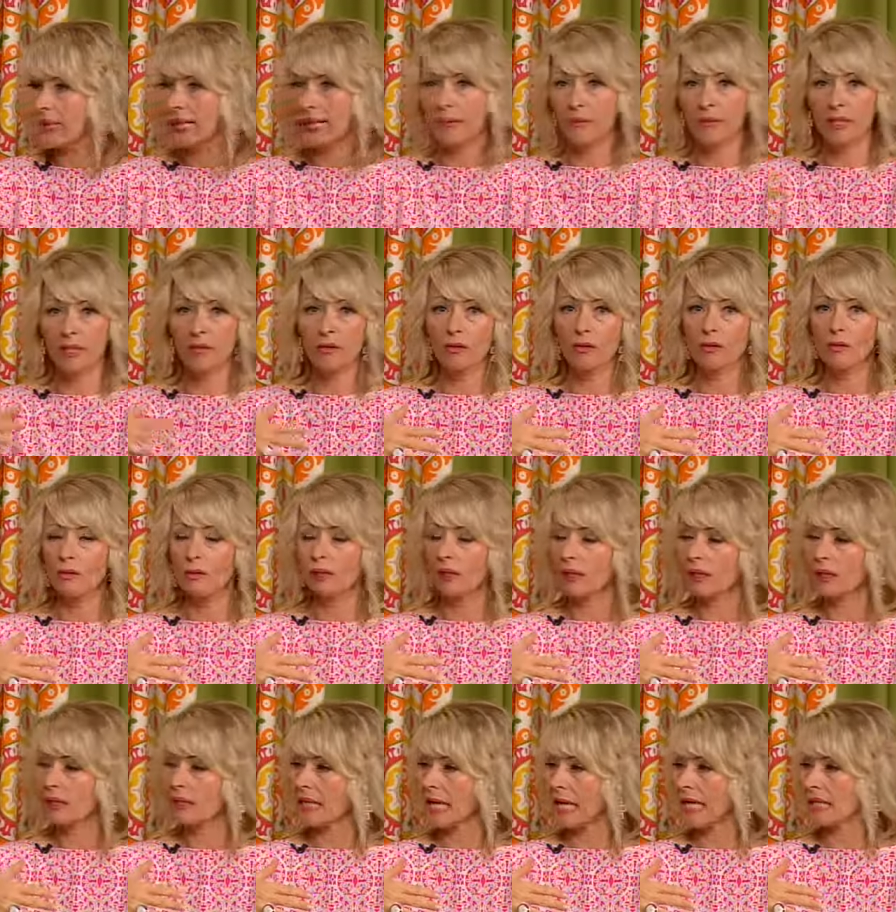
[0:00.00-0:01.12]
I mean, you can
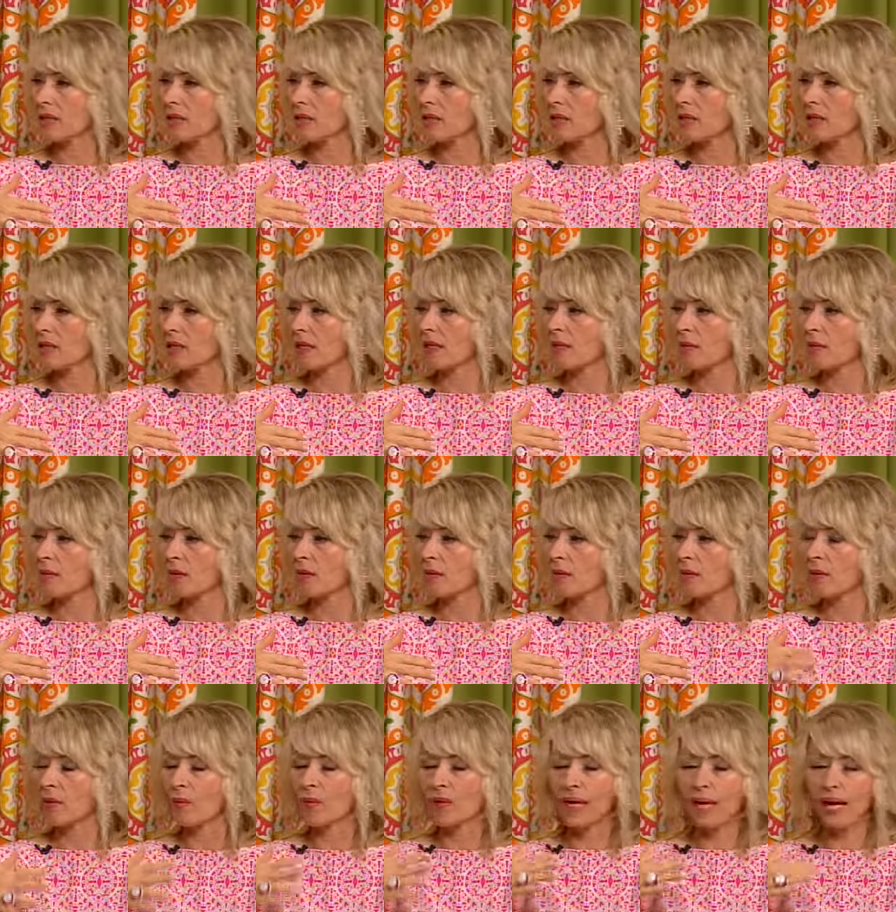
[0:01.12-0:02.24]
really attach these anywhere,
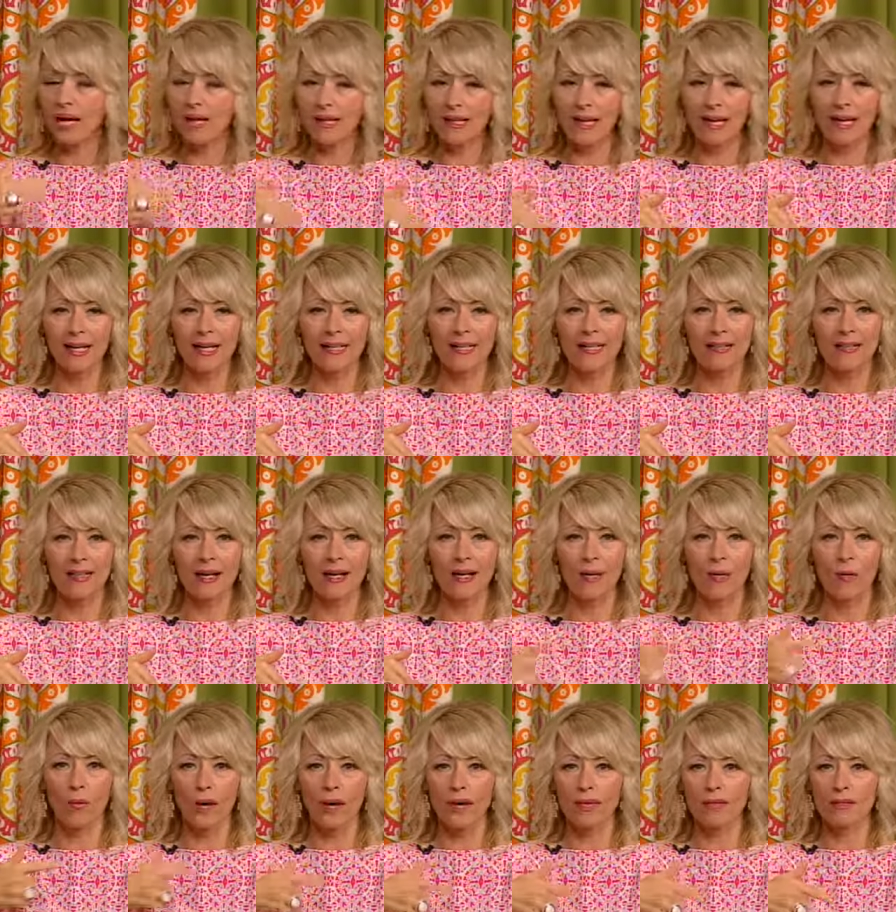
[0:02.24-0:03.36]
but what I like is that
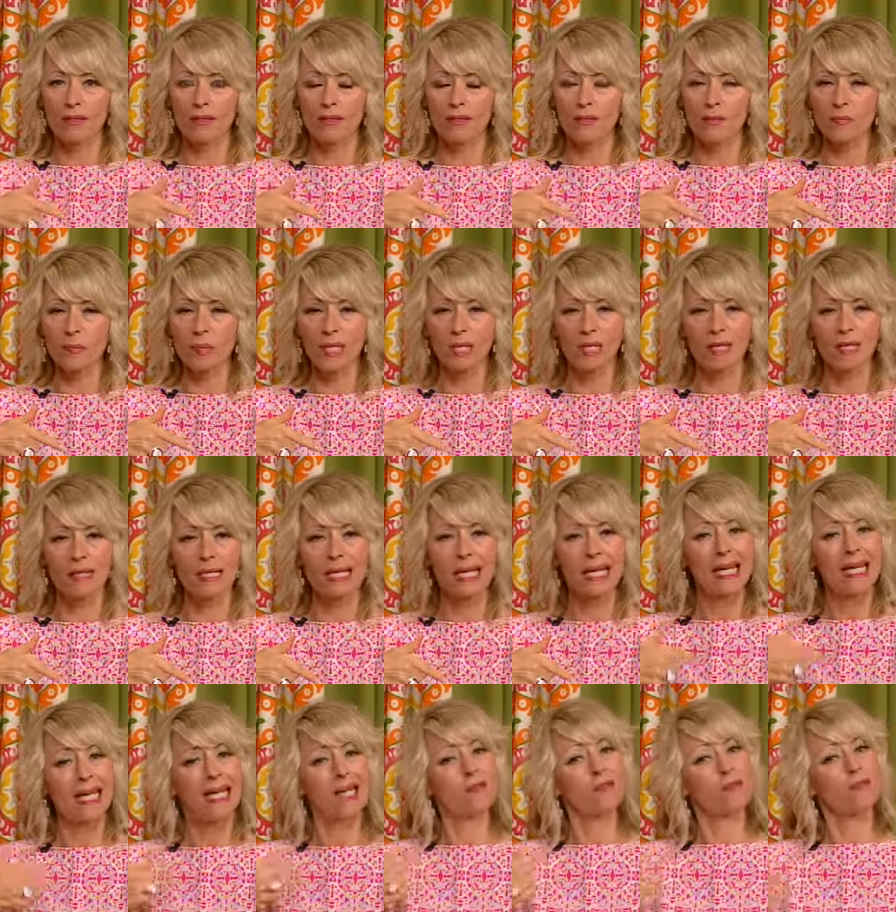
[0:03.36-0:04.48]
oasis because
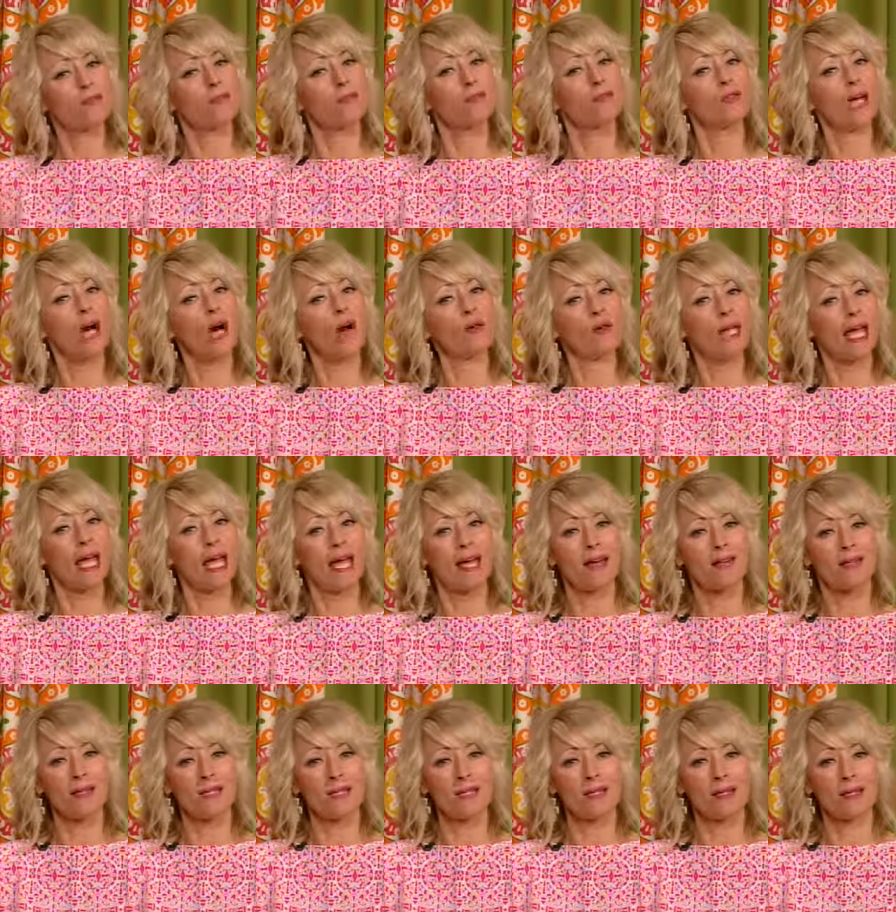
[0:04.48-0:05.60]
even if you don't
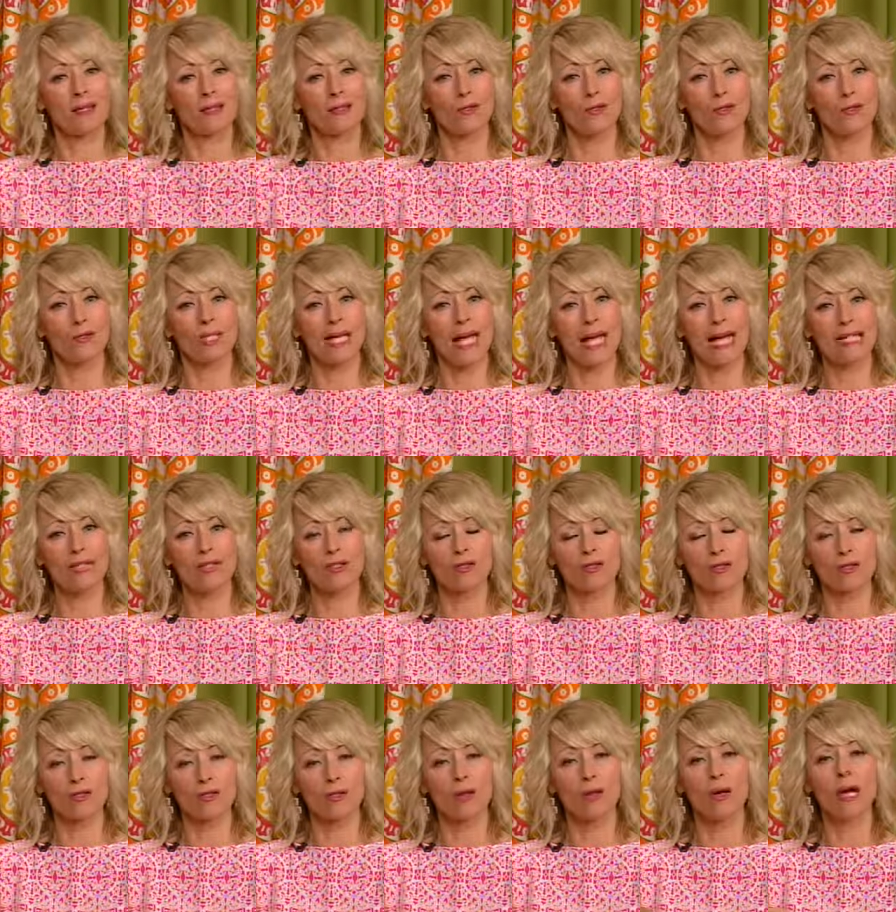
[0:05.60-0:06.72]
have anything to attach it
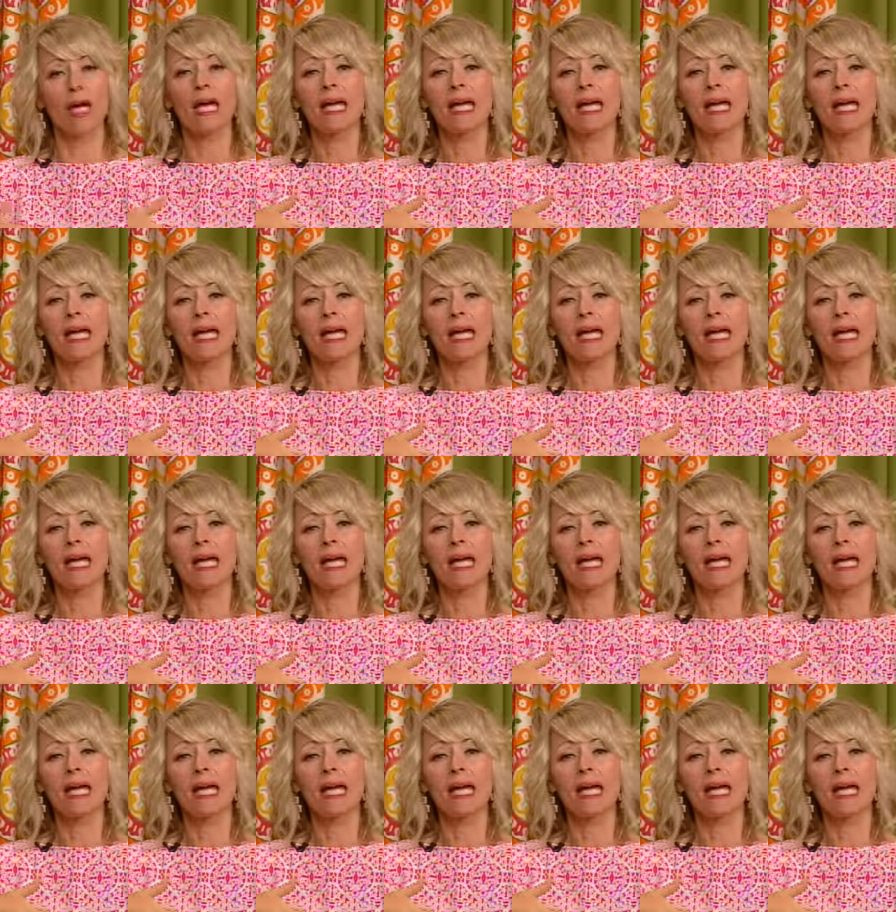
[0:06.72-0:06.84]
to,